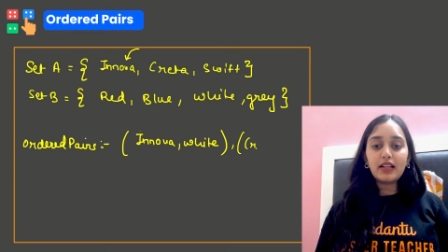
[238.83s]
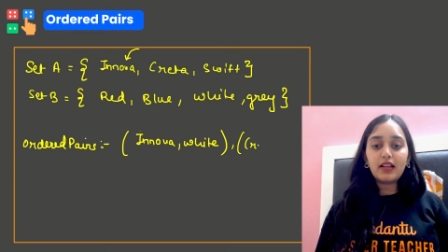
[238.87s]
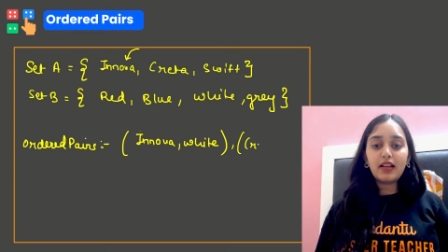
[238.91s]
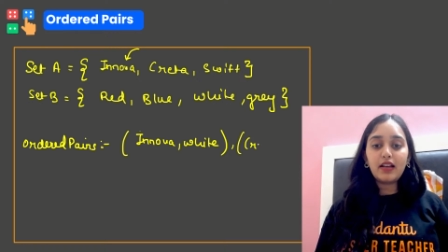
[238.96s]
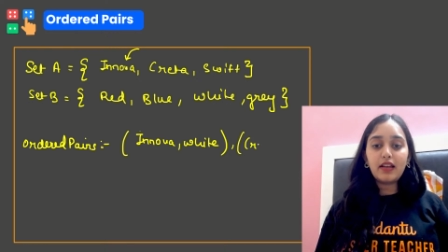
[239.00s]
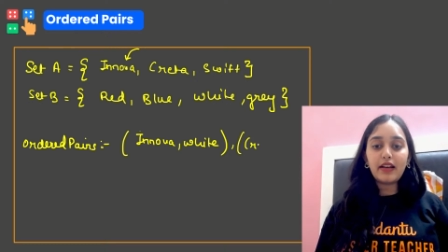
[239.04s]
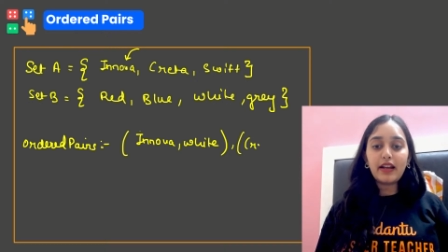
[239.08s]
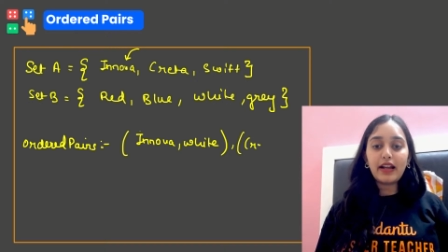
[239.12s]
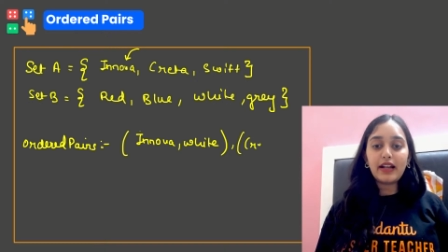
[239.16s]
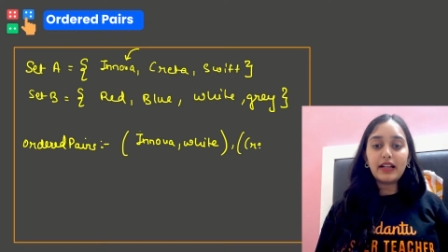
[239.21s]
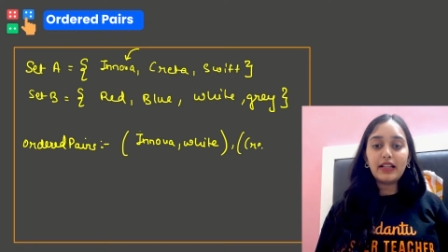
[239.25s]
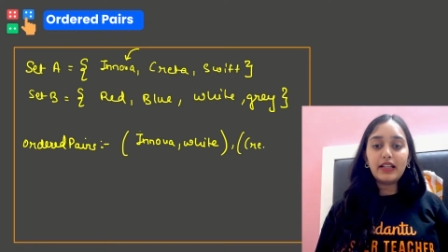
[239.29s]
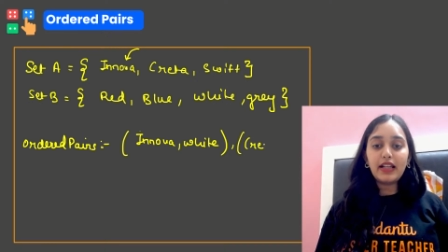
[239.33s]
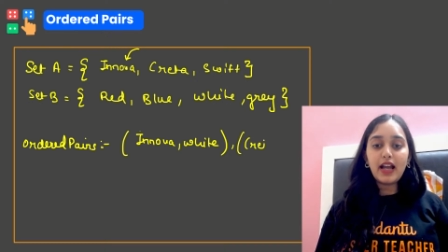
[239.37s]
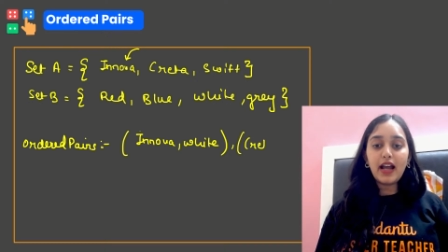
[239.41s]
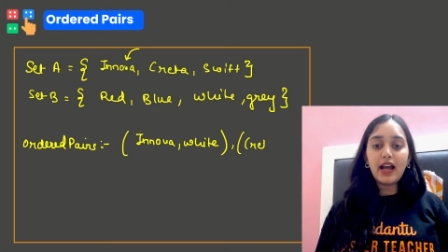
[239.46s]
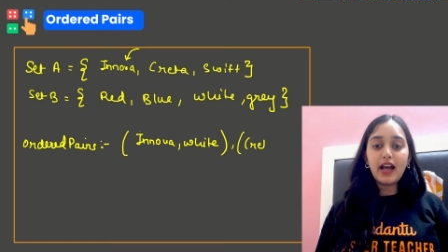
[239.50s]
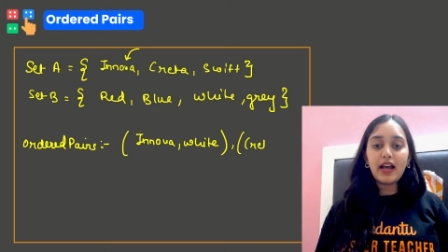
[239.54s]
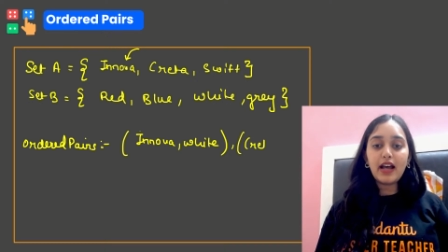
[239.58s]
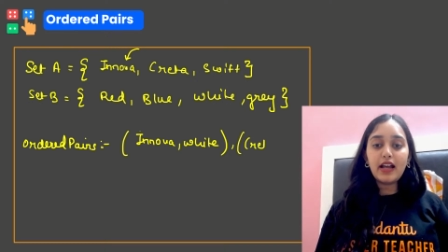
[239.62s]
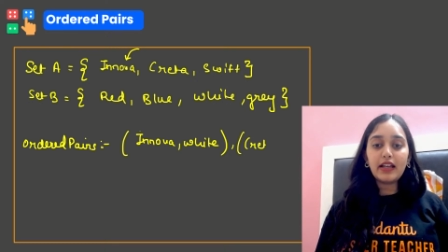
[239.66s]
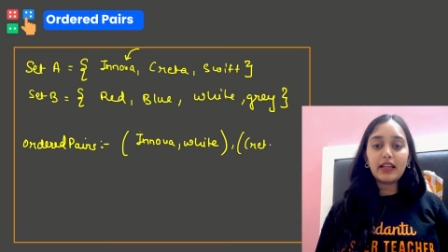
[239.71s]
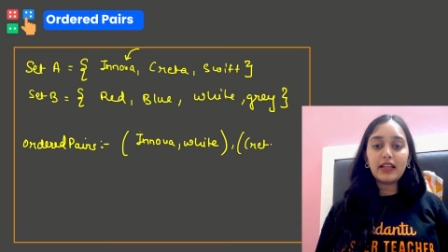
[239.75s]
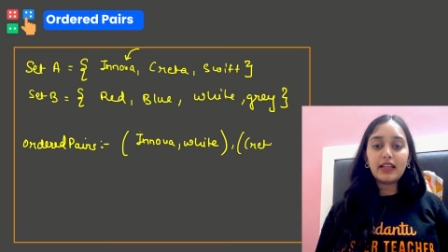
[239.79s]

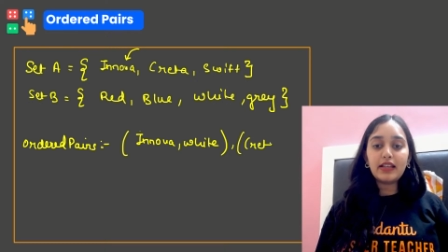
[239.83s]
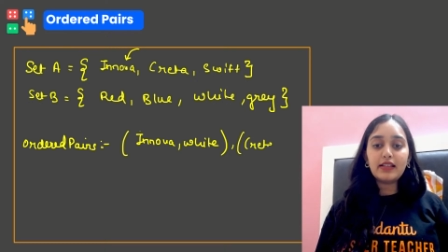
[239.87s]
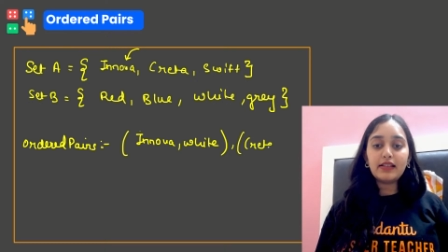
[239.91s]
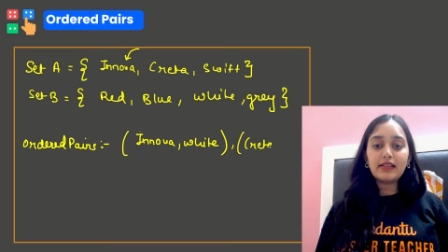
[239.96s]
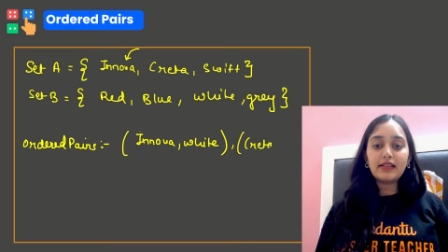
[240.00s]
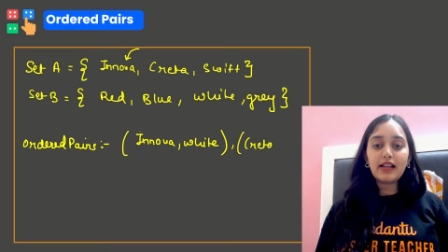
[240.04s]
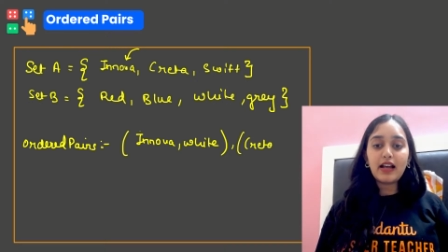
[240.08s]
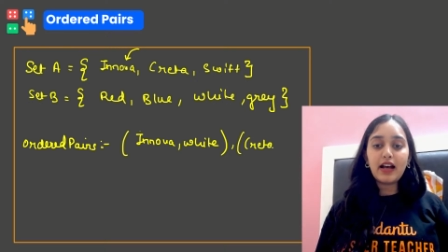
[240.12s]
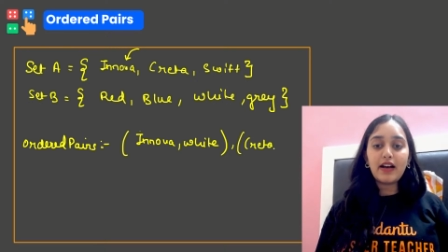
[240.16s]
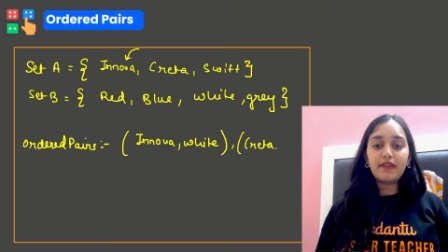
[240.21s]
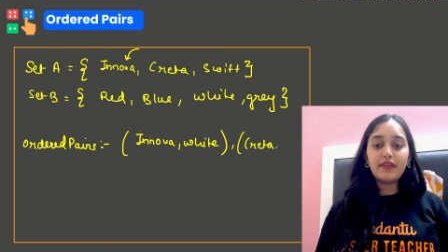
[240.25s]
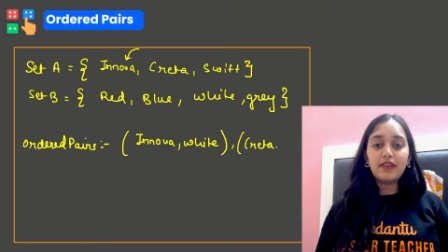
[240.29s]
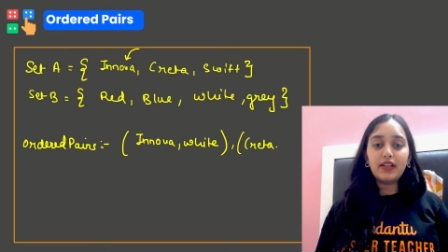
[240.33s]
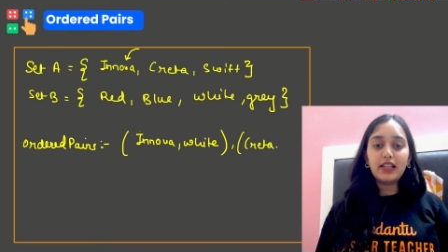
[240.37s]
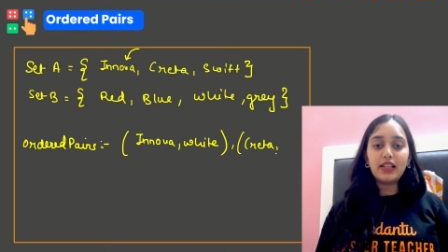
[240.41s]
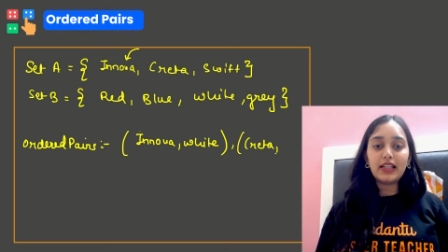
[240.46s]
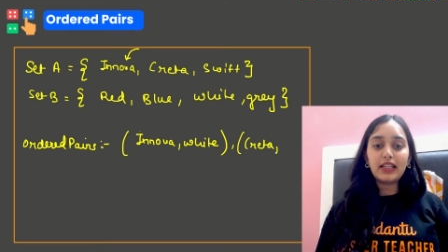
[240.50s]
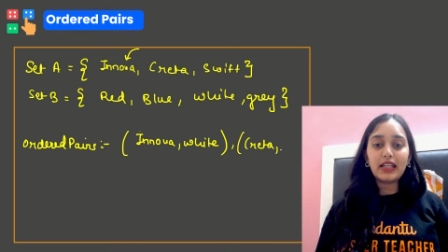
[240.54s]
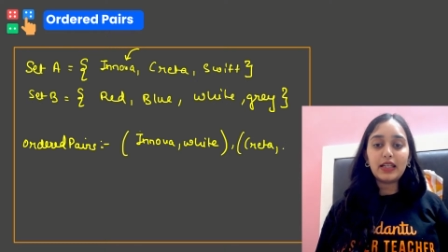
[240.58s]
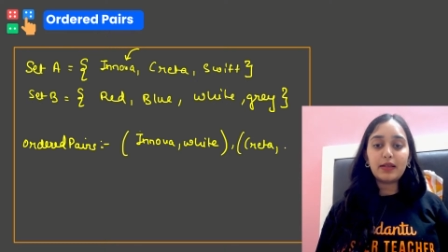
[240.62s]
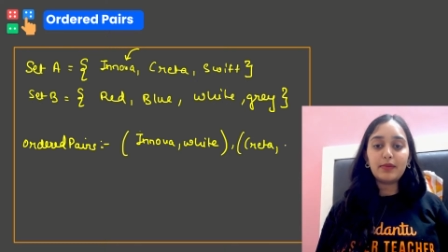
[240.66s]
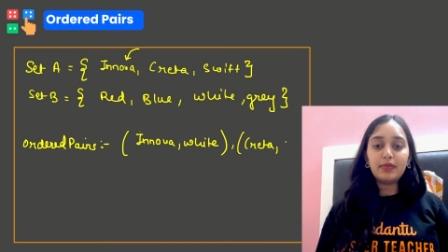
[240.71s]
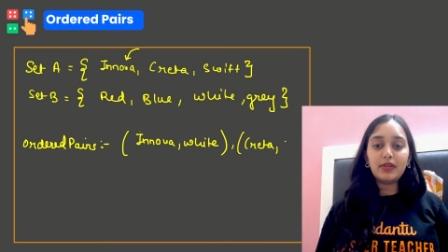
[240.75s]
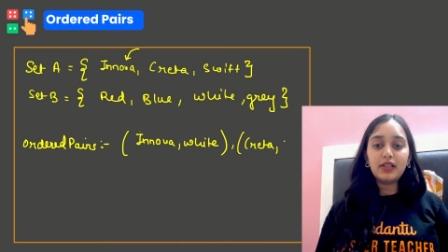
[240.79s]
Creta is
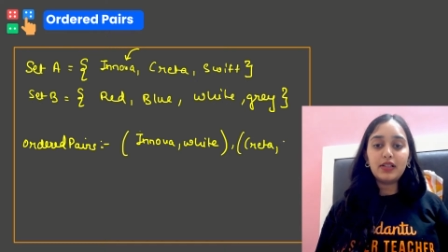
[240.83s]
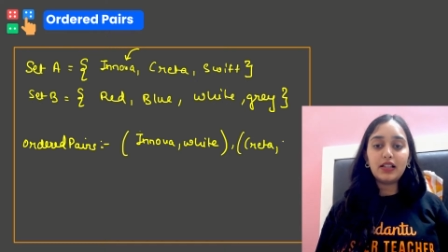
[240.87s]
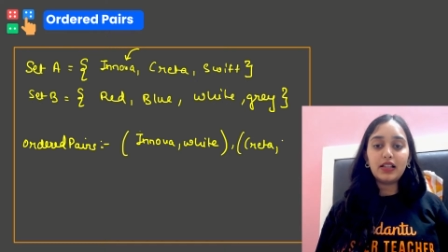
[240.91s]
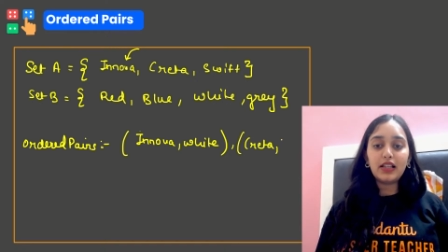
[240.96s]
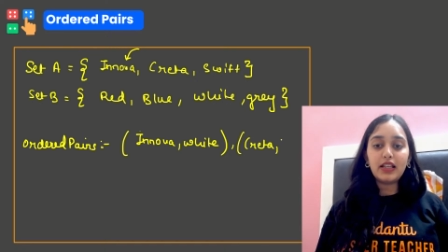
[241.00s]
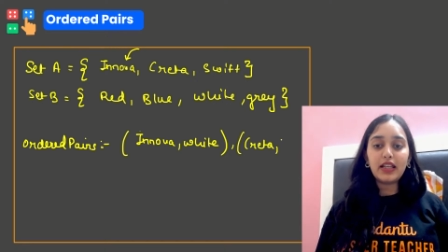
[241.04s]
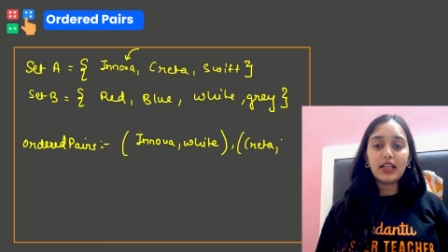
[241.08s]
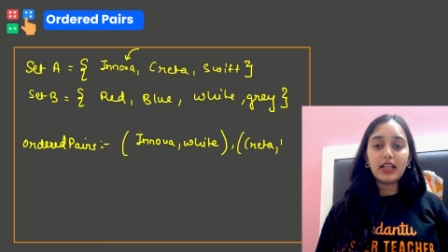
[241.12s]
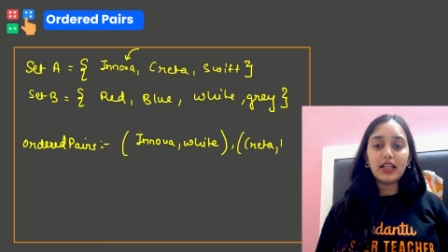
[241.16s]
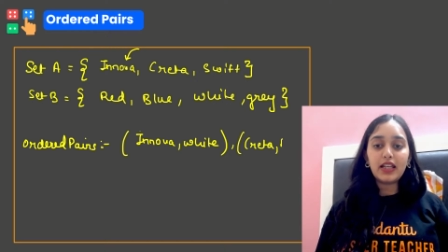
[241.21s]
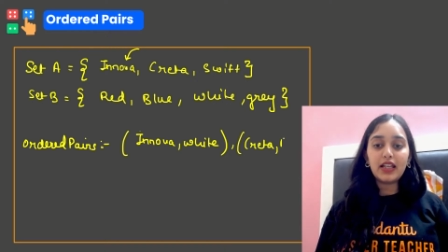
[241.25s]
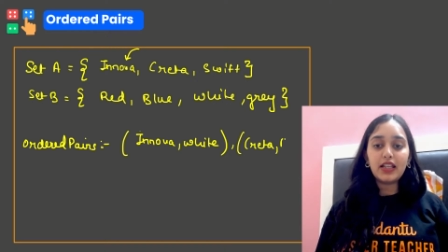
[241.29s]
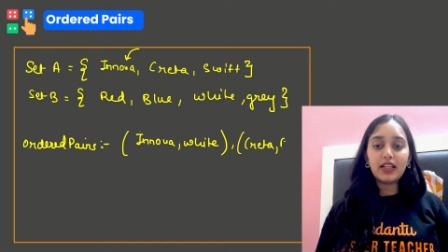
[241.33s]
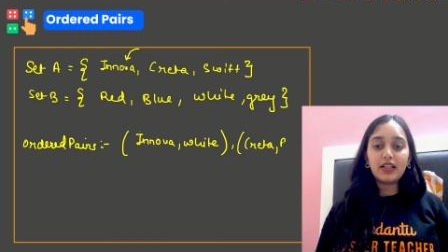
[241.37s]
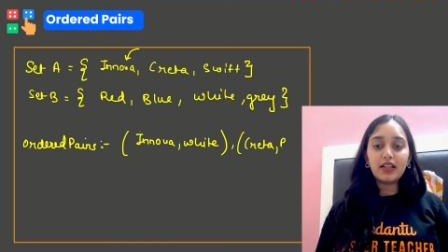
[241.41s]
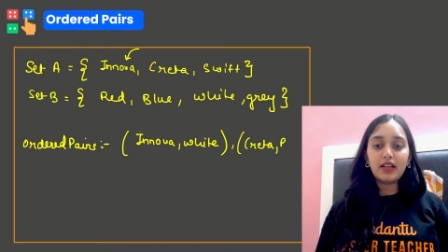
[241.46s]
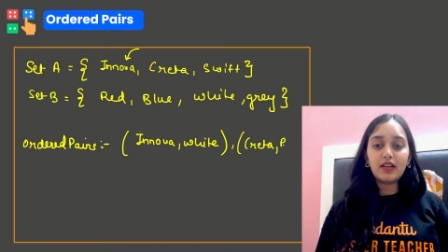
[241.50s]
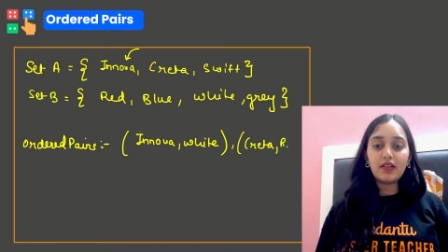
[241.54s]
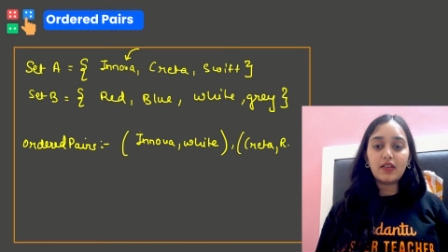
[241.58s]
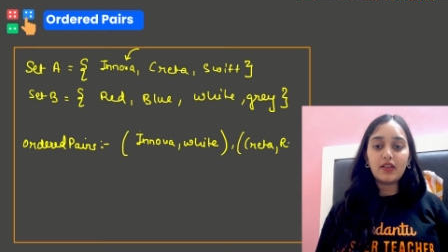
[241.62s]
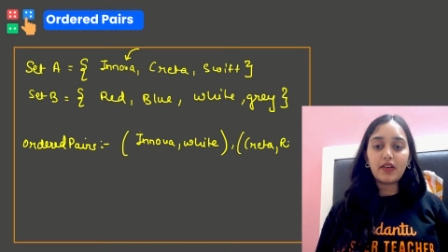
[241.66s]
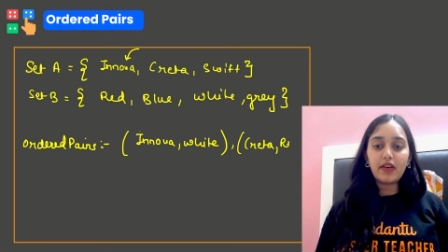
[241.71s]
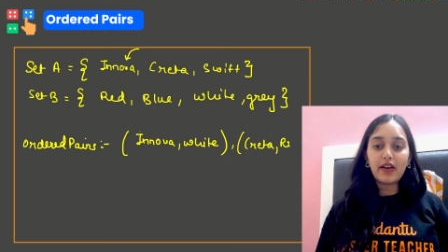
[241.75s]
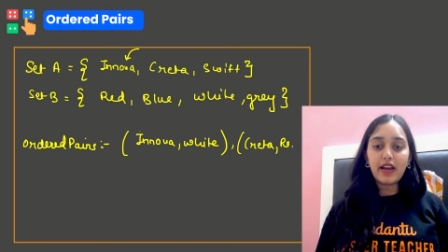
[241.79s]
available in
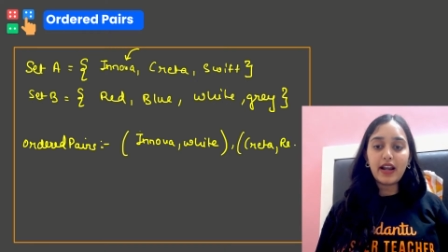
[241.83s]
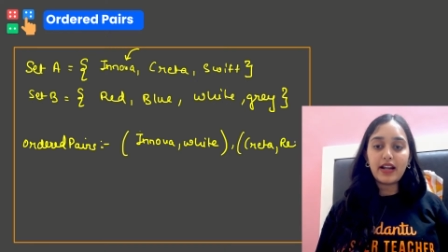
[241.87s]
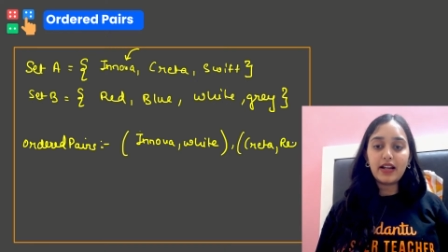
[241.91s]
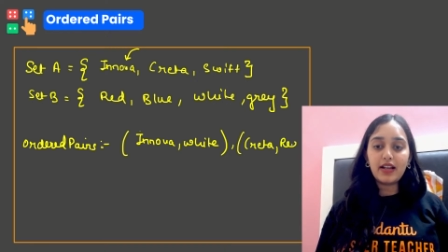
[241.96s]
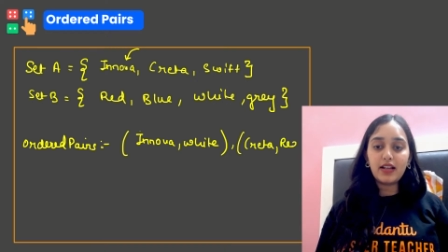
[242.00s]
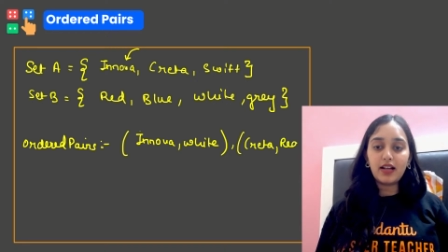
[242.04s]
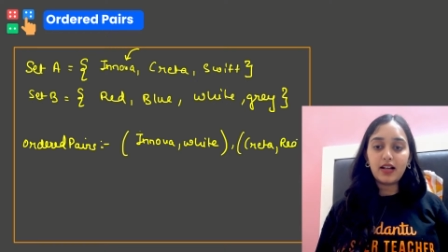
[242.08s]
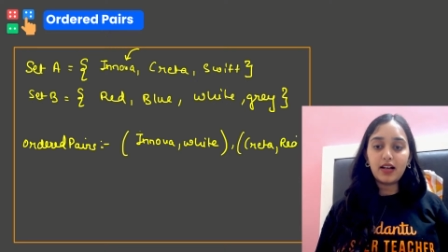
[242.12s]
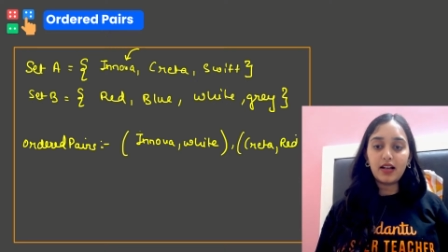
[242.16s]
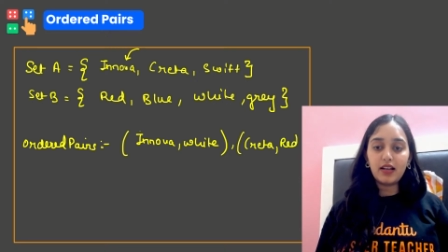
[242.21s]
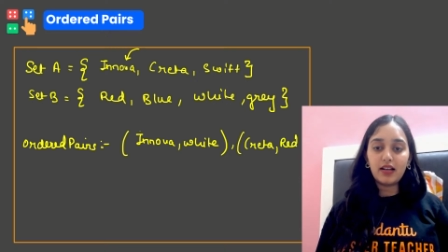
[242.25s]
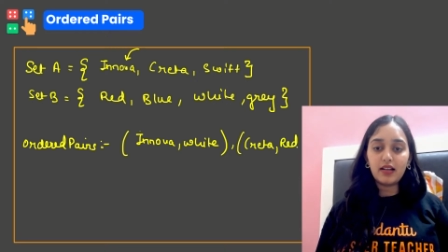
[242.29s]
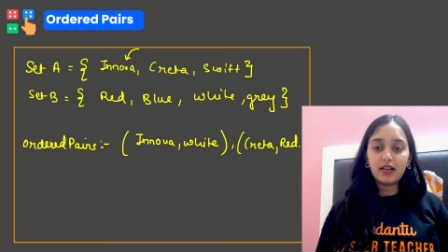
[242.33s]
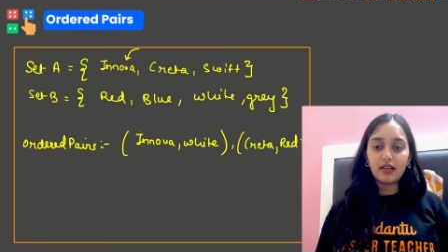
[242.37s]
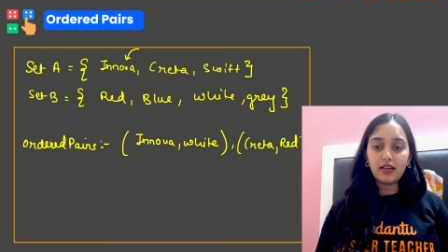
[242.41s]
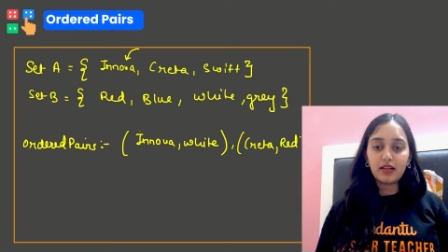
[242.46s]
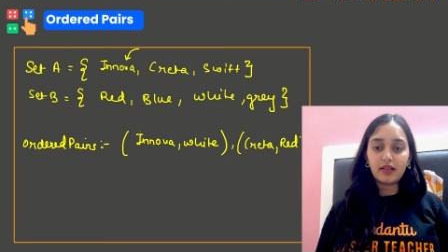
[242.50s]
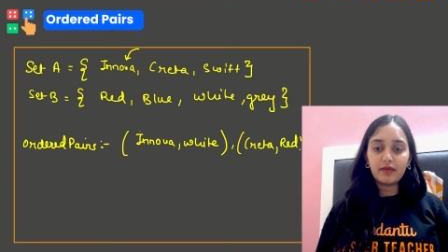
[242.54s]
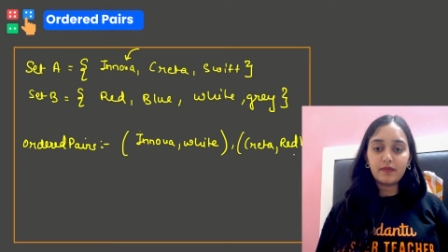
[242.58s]
red color.